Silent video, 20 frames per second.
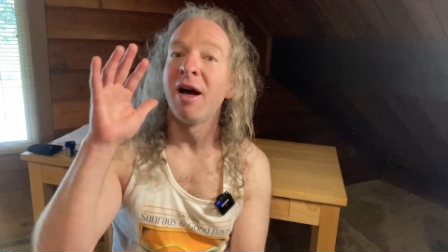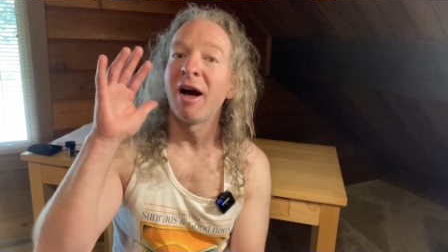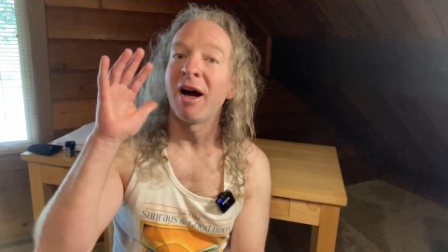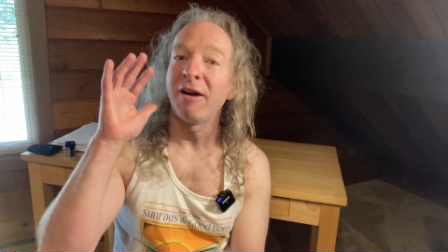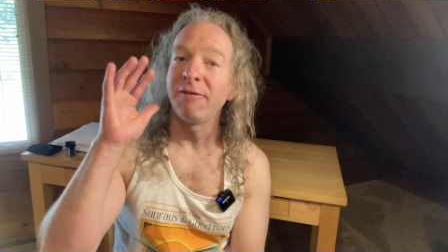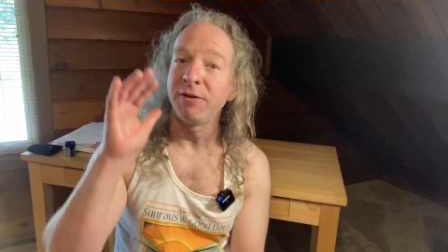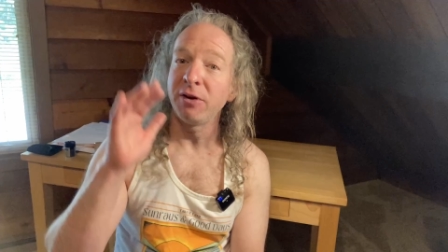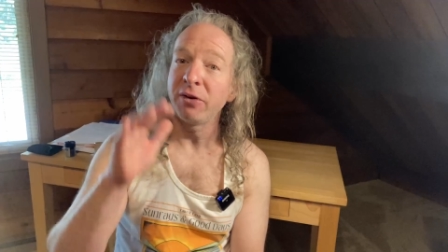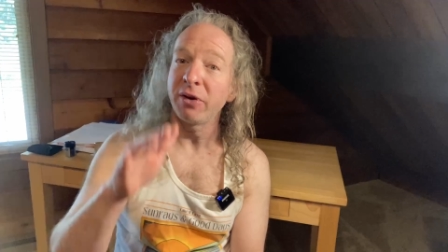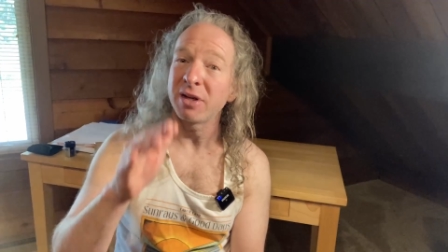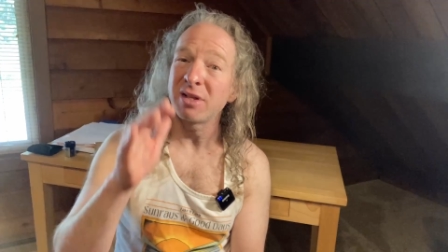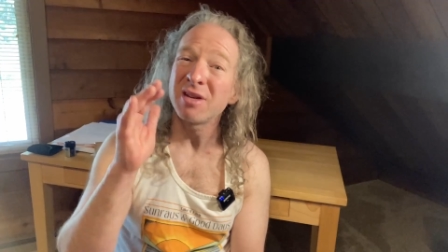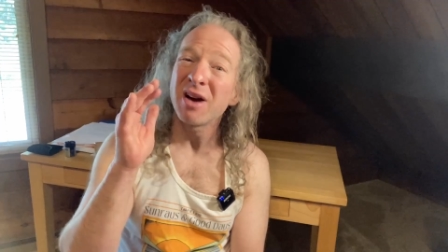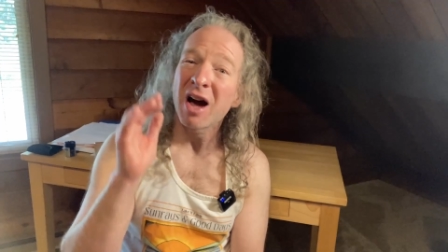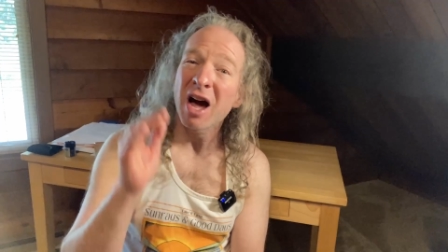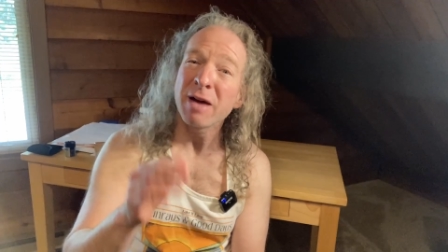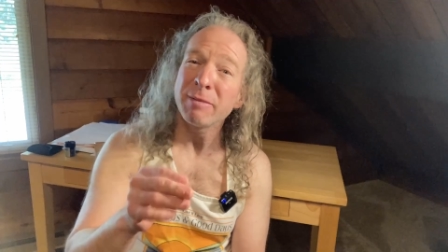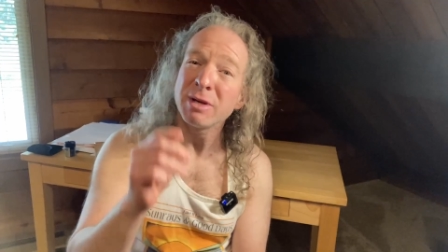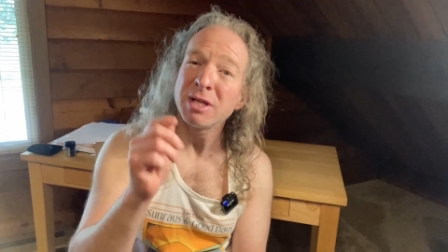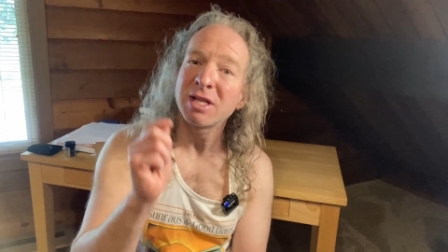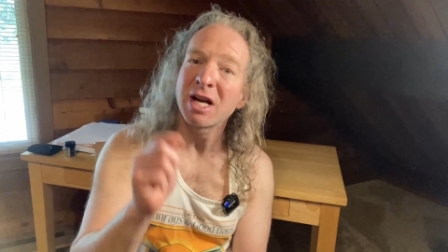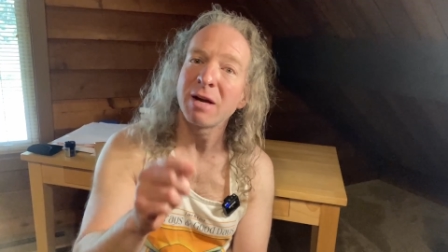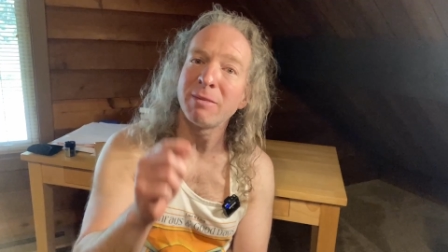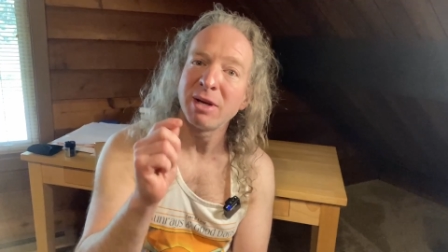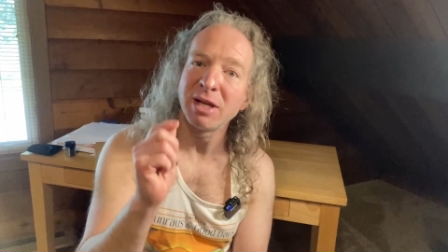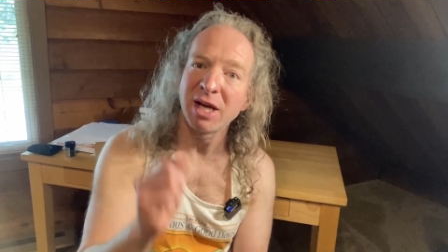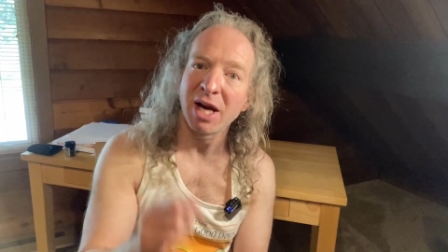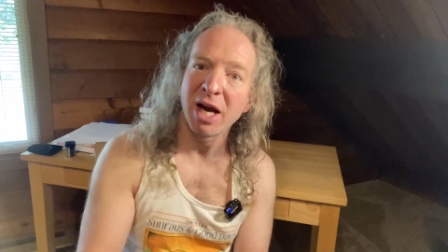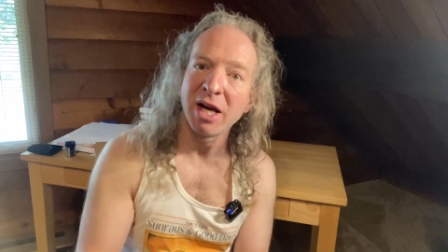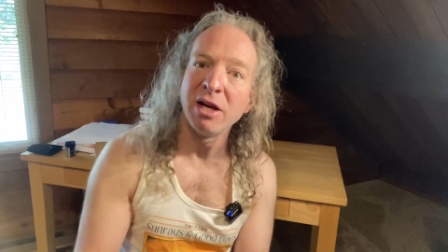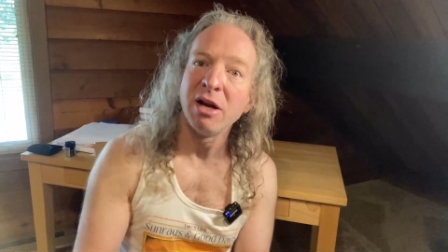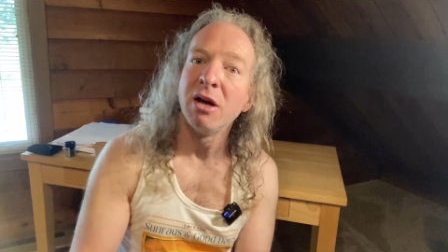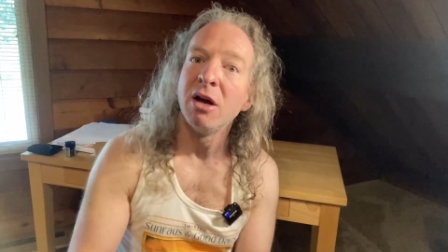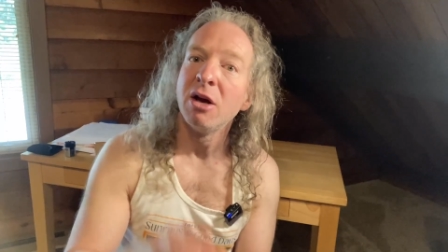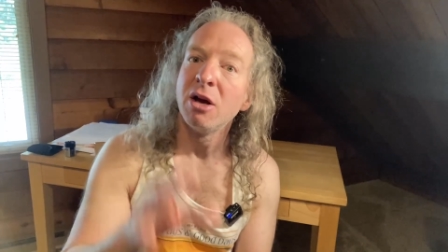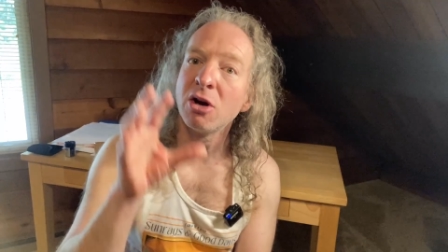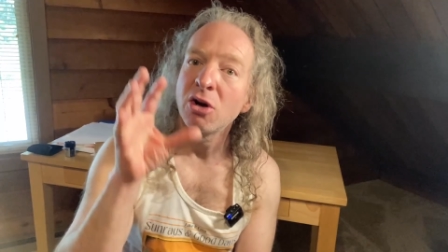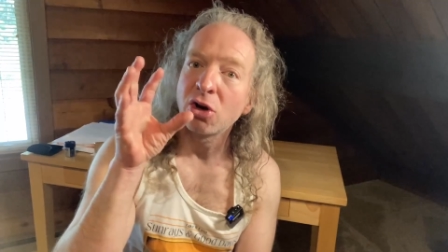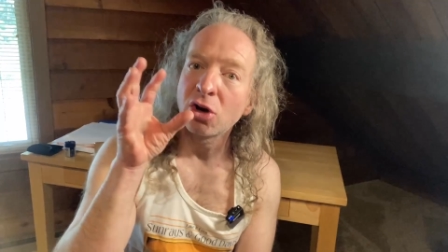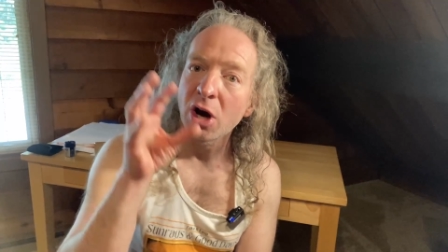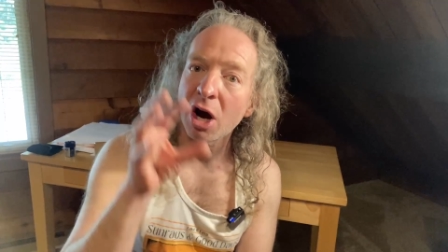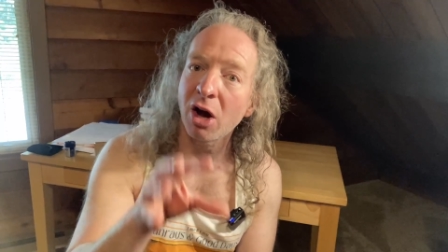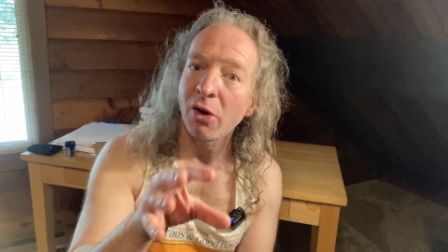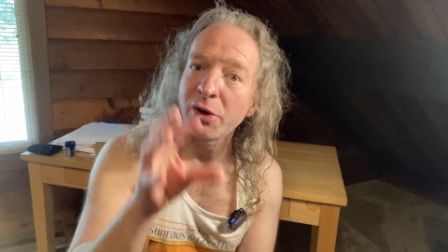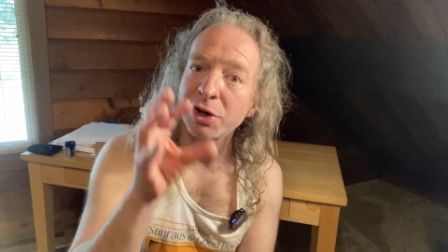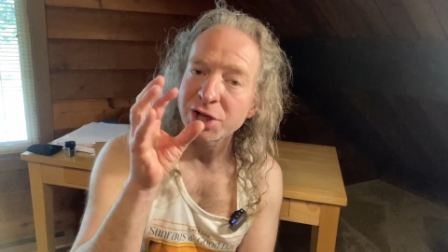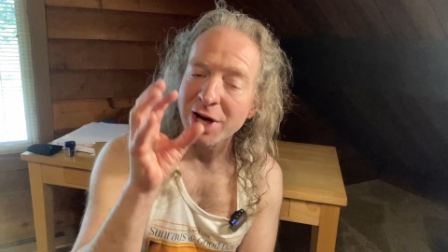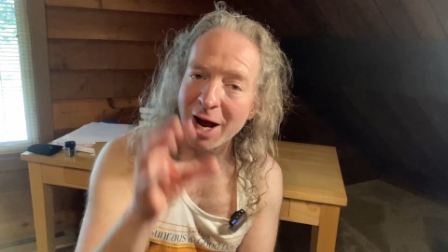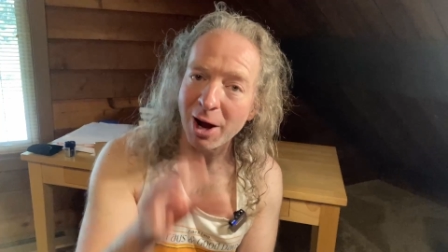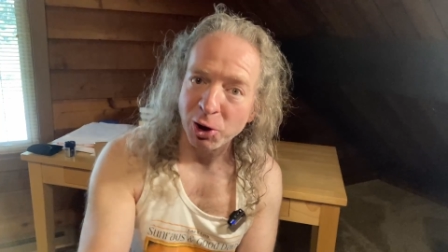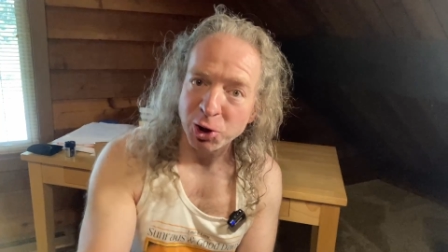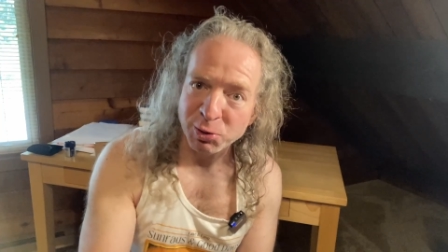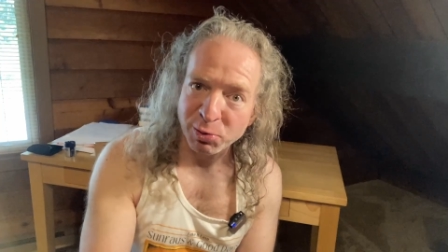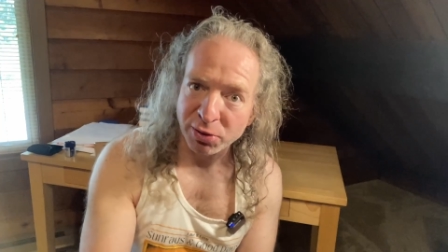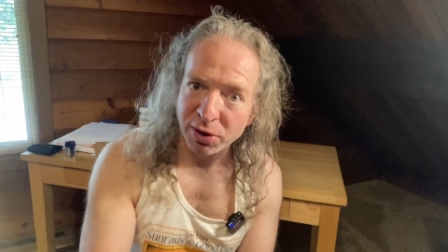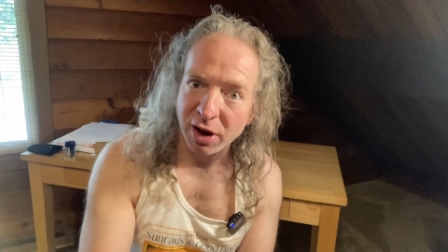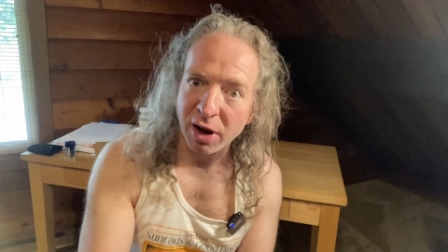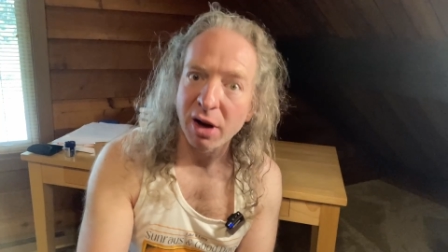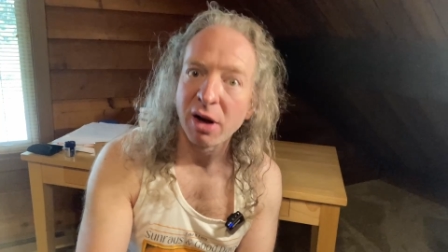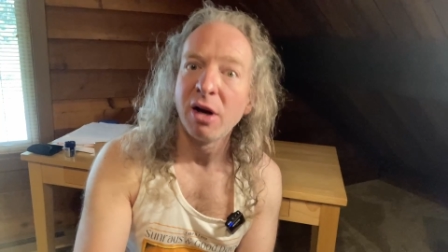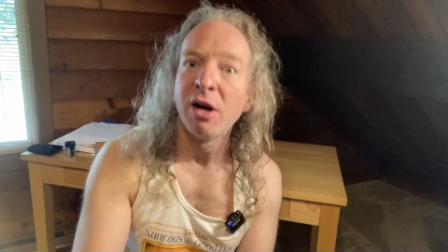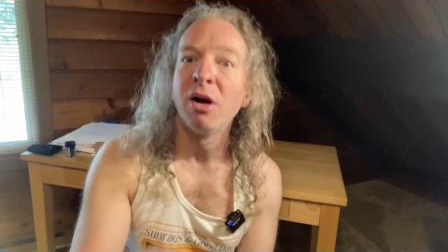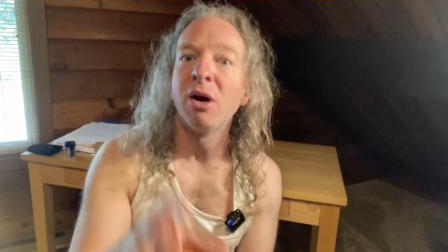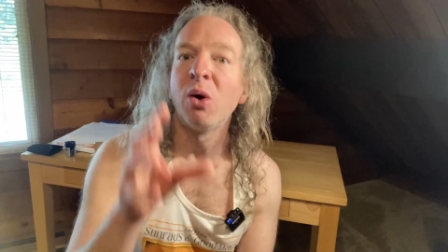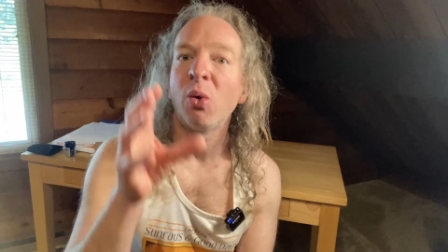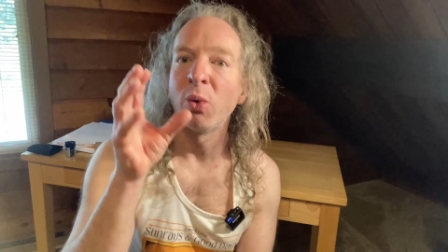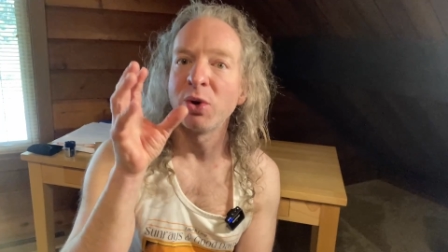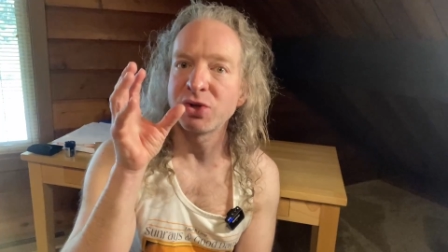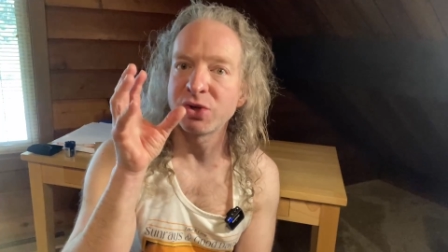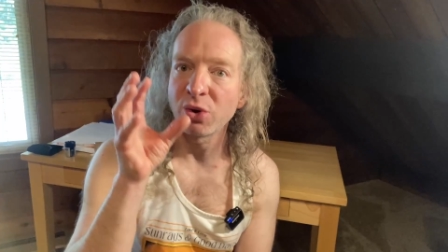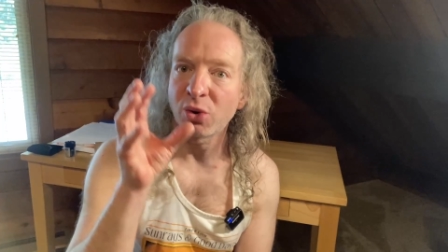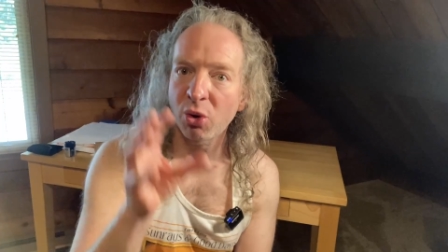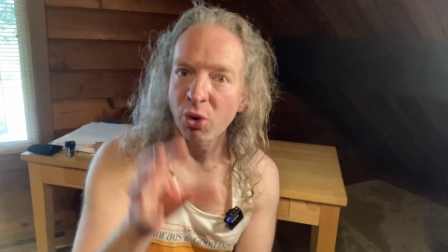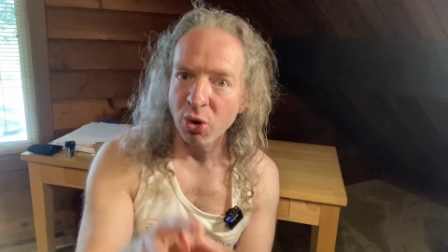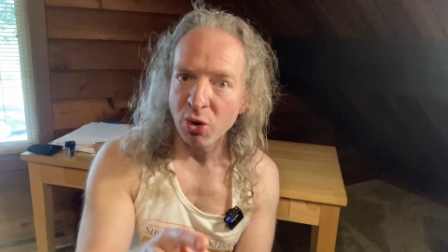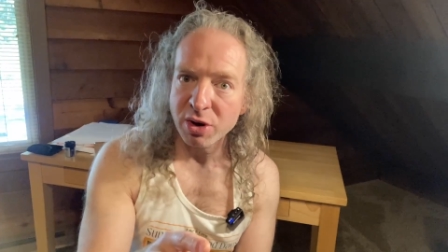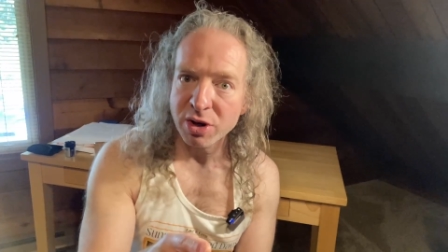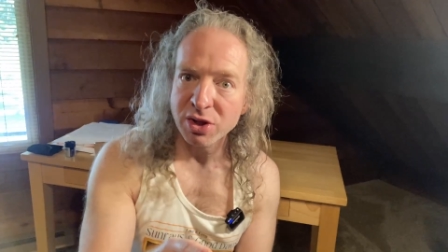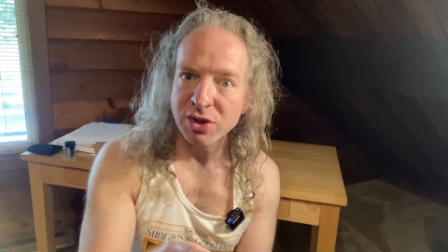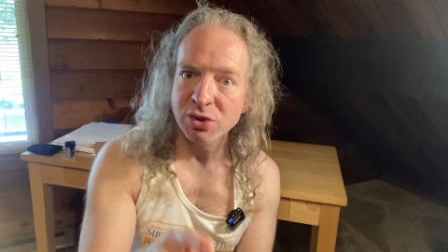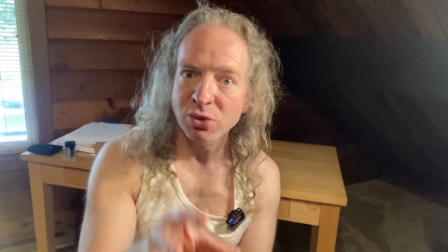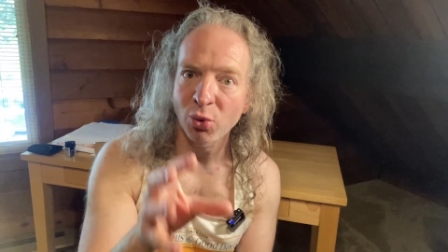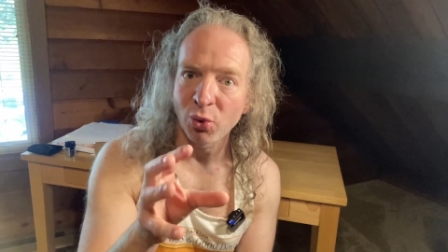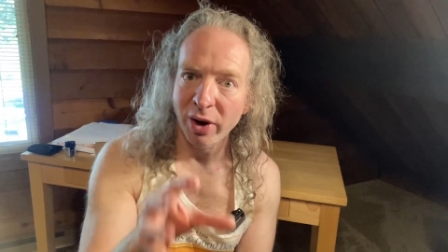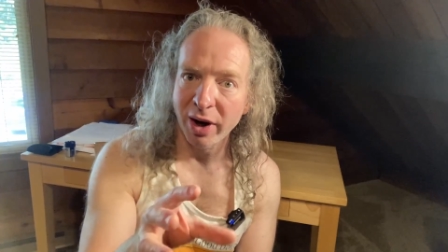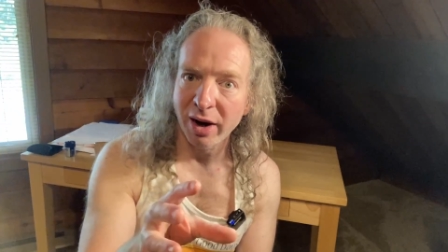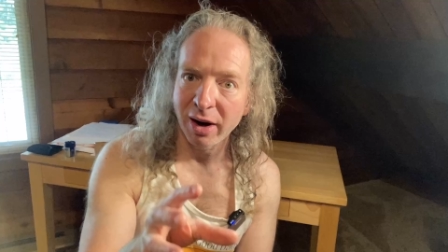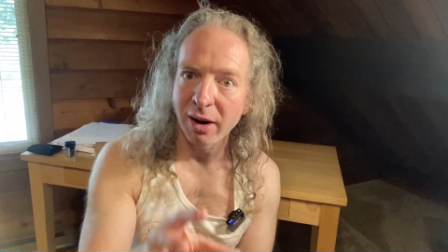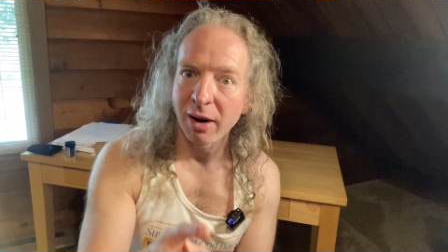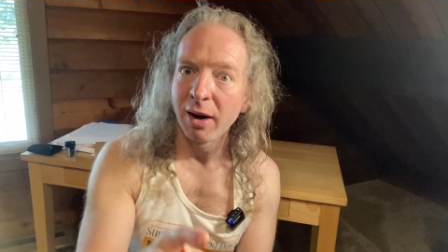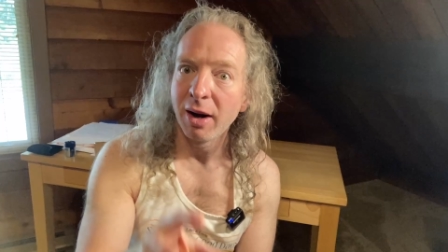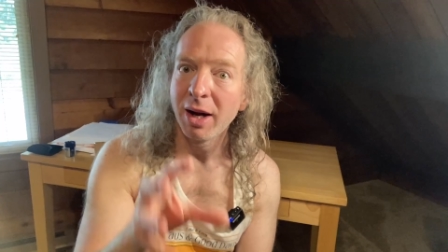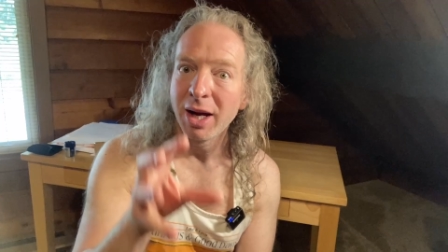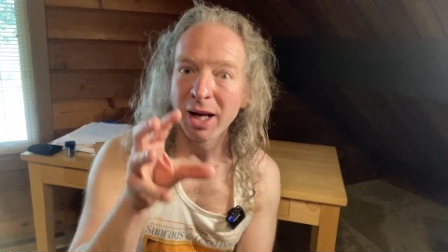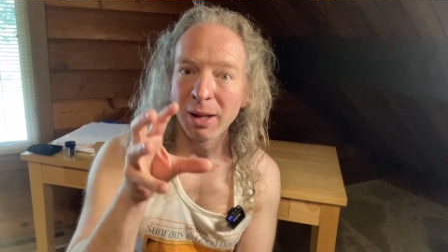I feel like time and time again, college algebra was the course where